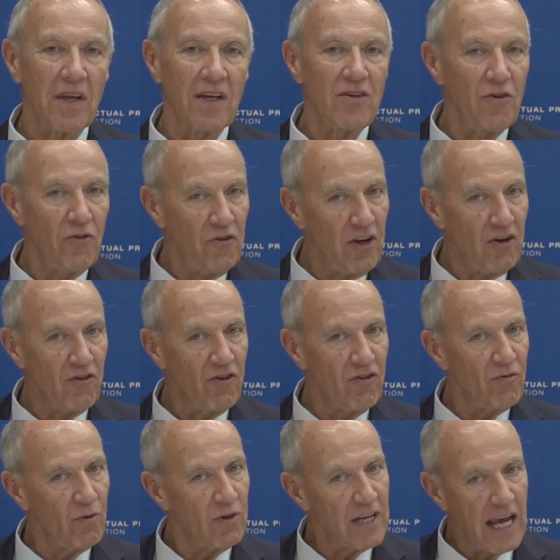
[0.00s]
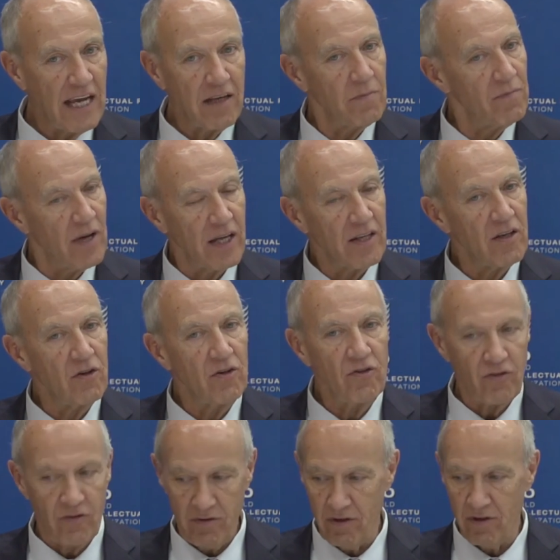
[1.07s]
Decisions were taken by
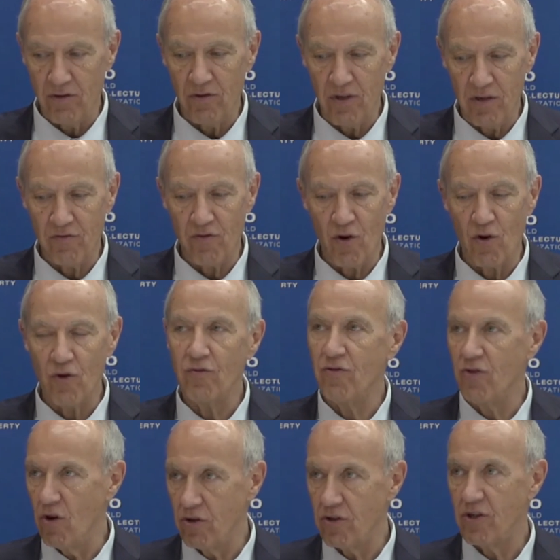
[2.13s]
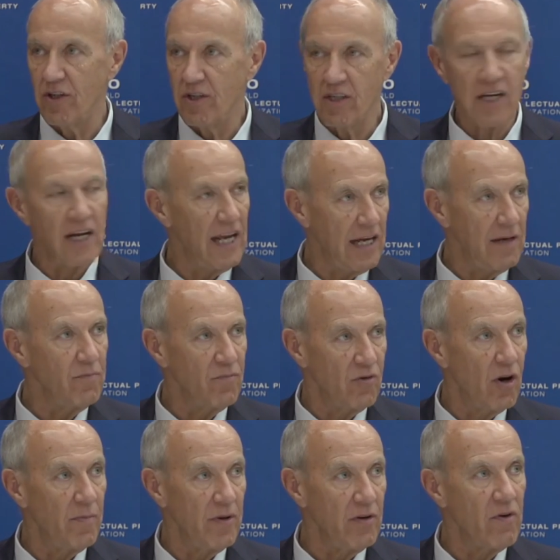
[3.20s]
those, you know, involved not to claim
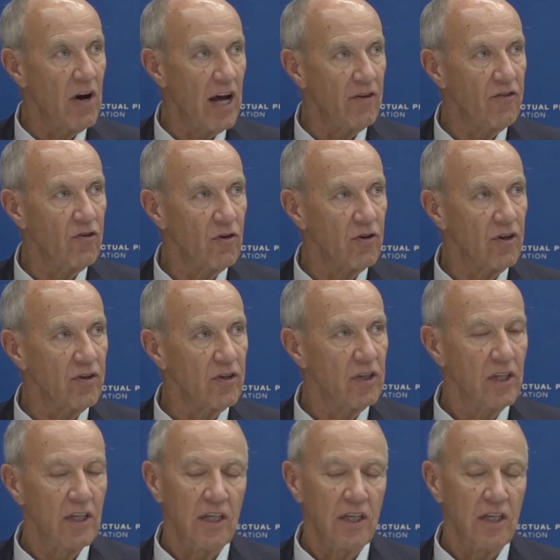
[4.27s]
property rights on it.